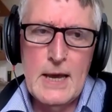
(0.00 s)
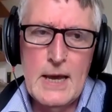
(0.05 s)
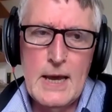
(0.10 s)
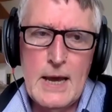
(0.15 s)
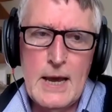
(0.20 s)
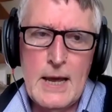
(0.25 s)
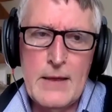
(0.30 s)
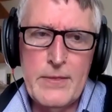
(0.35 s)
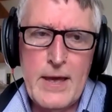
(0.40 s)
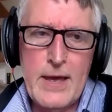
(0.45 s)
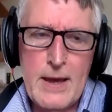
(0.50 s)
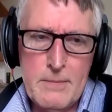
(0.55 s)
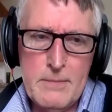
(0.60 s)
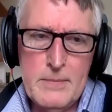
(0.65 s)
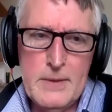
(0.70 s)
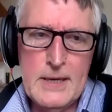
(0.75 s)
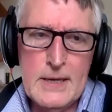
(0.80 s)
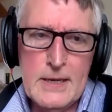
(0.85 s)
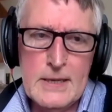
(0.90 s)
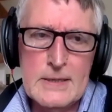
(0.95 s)
And that
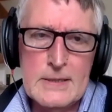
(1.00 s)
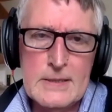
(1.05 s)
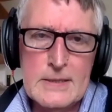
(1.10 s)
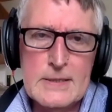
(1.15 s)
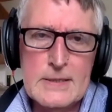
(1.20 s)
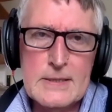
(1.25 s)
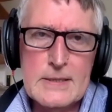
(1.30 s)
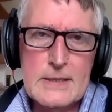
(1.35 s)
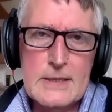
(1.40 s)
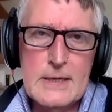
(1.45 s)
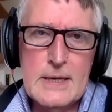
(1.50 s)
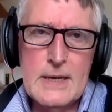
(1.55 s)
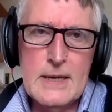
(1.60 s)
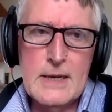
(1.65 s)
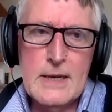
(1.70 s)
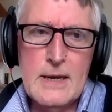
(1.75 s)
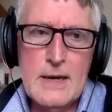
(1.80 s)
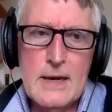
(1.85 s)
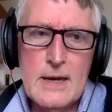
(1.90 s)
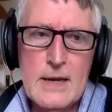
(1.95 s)
means
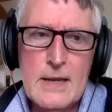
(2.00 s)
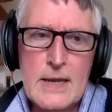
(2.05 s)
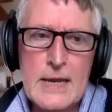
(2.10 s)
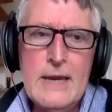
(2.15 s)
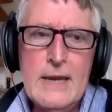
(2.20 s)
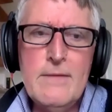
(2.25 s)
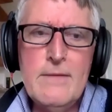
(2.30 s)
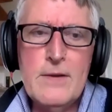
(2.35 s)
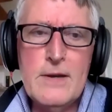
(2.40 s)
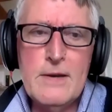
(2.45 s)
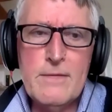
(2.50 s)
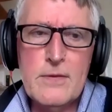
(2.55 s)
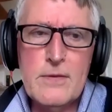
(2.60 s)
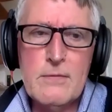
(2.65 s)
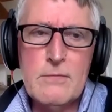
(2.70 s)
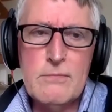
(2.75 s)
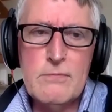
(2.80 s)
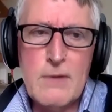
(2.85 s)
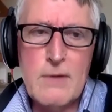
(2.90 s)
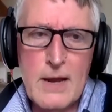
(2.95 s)
even if the
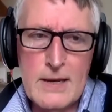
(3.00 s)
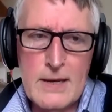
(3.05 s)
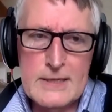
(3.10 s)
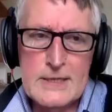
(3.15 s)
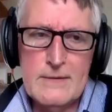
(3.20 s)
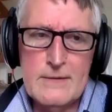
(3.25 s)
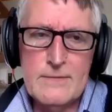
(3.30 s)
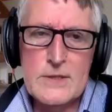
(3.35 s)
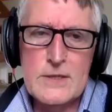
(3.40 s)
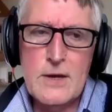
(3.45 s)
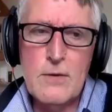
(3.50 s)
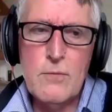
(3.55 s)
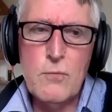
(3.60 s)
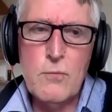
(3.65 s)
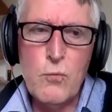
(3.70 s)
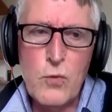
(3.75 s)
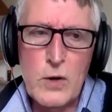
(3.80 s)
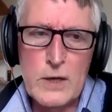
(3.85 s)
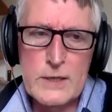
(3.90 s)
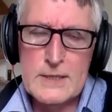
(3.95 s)
relatives don't
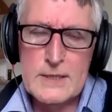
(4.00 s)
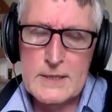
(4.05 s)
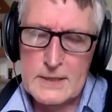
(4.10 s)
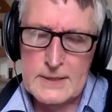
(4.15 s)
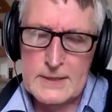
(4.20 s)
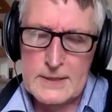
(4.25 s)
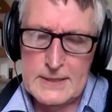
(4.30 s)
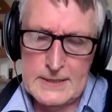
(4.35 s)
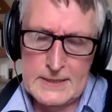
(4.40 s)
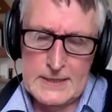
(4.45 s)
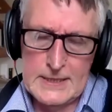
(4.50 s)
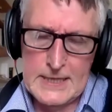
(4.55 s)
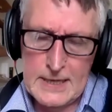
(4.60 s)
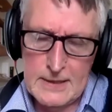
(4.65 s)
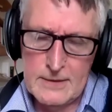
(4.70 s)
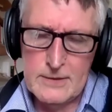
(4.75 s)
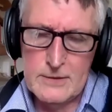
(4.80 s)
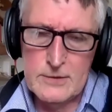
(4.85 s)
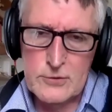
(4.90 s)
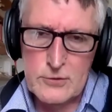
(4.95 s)
want us to tell
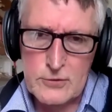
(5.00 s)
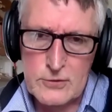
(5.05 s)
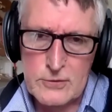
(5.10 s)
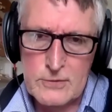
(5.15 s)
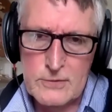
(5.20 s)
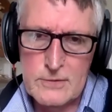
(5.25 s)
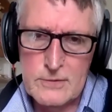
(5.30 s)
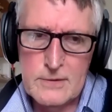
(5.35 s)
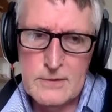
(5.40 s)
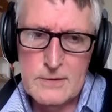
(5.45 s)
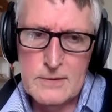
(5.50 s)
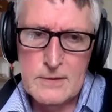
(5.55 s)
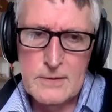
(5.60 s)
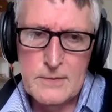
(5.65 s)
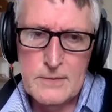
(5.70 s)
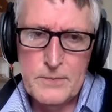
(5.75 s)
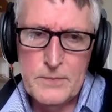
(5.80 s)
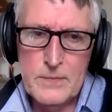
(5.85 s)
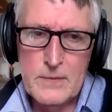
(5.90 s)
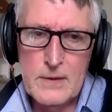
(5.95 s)
the truth,
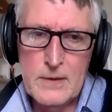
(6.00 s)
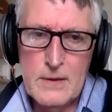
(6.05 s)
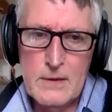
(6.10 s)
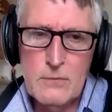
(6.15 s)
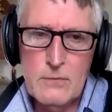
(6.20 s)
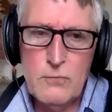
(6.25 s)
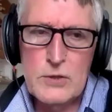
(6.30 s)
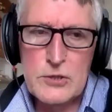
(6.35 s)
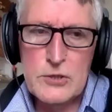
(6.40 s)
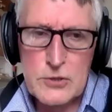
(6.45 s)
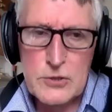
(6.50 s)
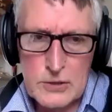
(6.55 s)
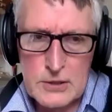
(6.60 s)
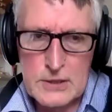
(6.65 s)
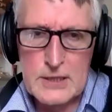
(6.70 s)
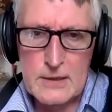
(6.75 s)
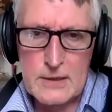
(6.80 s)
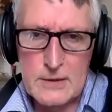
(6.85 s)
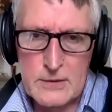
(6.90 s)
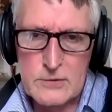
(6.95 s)
we should
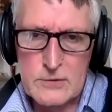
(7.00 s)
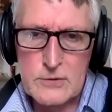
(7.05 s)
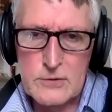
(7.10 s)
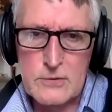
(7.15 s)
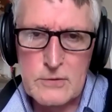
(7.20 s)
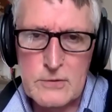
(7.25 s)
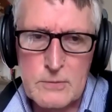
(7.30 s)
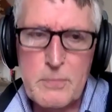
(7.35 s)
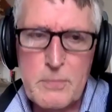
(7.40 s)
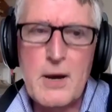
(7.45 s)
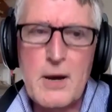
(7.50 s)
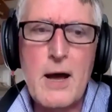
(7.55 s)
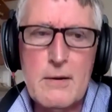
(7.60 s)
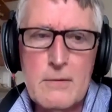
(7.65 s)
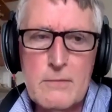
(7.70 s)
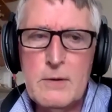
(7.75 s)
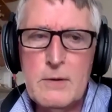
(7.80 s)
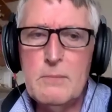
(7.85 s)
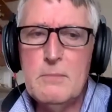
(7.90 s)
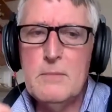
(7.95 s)
tell the truth, but
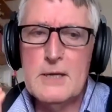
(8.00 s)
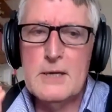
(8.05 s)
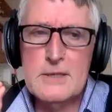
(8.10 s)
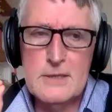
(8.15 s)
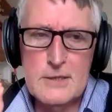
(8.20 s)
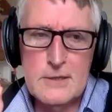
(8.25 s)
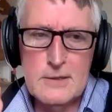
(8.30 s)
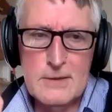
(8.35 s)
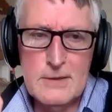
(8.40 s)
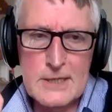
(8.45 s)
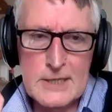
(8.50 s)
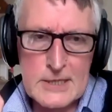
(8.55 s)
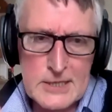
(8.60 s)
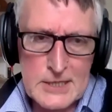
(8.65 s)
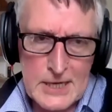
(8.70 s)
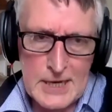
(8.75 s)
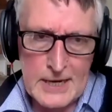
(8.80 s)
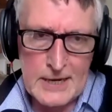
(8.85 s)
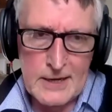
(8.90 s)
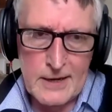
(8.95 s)
we must do it
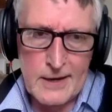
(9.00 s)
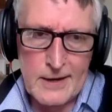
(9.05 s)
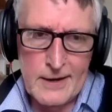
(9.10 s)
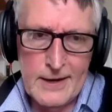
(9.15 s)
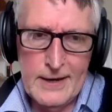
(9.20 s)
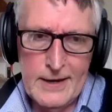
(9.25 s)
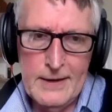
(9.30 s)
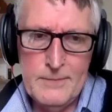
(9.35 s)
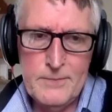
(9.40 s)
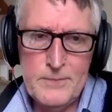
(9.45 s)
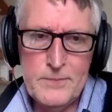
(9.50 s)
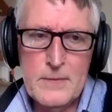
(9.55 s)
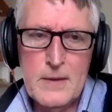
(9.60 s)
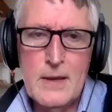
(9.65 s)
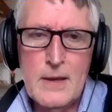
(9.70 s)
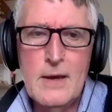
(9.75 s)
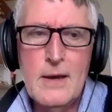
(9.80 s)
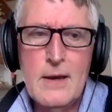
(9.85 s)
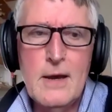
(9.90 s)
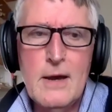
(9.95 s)
gently.
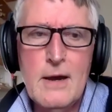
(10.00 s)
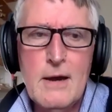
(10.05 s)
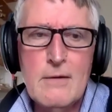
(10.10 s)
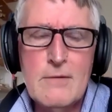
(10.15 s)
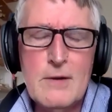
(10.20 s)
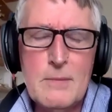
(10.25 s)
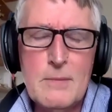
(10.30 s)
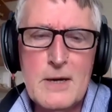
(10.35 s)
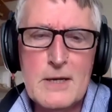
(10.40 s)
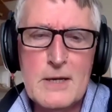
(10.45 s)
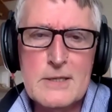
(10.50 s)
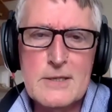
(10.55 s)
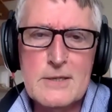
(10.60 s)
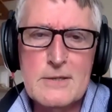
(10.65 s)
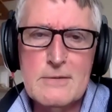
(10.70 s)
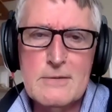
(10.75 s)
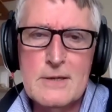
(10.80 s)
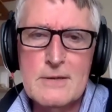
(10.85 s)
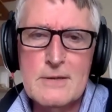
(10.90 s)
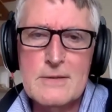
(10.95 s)
We must do
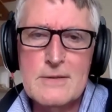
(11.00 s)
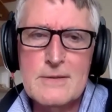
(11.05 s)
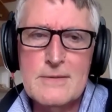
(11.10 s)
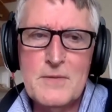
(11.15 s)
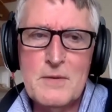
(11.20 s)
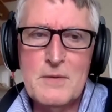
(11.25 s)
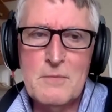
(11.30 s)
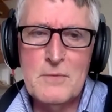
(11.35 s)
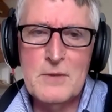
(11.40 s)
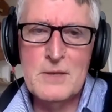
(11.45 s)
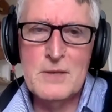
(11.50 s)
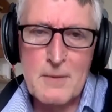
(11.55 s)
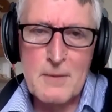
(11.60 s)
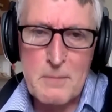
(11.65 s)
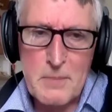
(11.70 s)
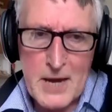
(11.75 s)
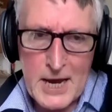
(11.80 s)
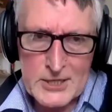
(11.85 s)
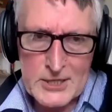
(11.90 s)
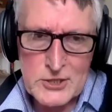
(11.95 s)
it with
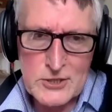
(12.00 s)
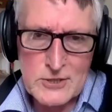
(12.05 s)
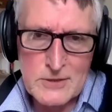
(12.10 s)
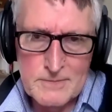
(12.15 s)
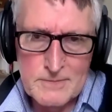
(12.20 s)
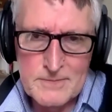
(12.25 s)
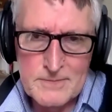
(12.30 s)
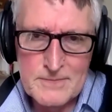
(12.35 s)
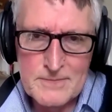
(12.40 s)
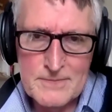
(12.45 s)
compassion.